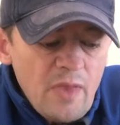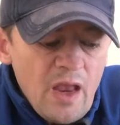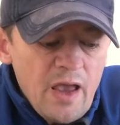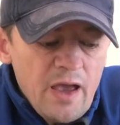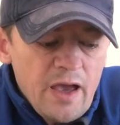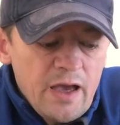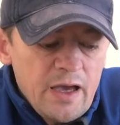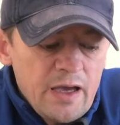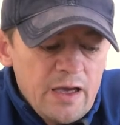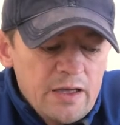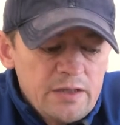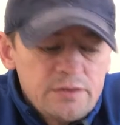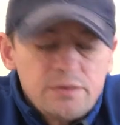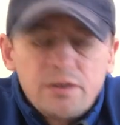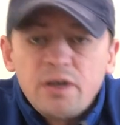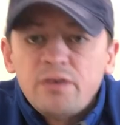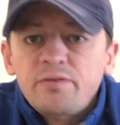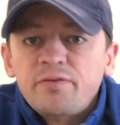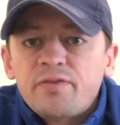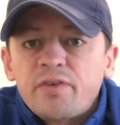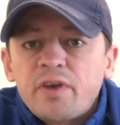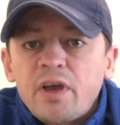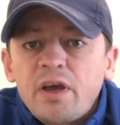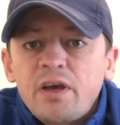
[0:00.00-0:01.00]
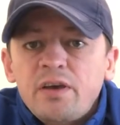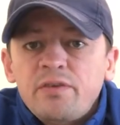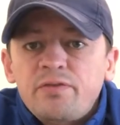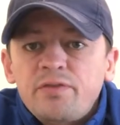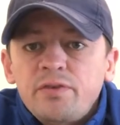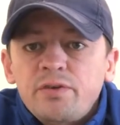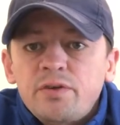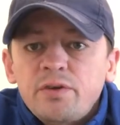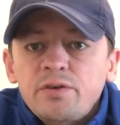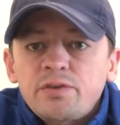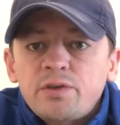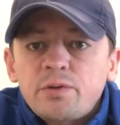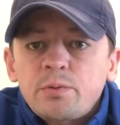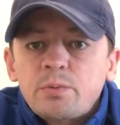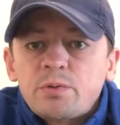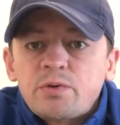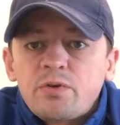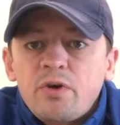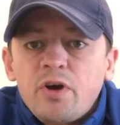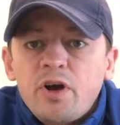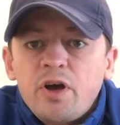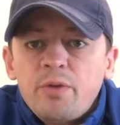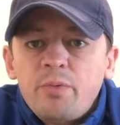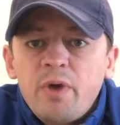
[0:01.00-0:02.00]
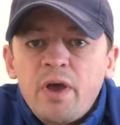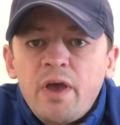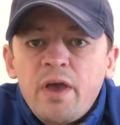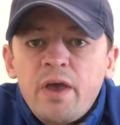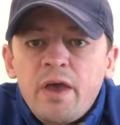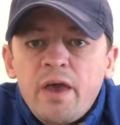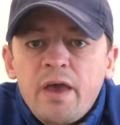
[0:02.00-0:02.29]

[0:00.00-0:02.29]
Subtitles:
and don't forget, if you do subscribe,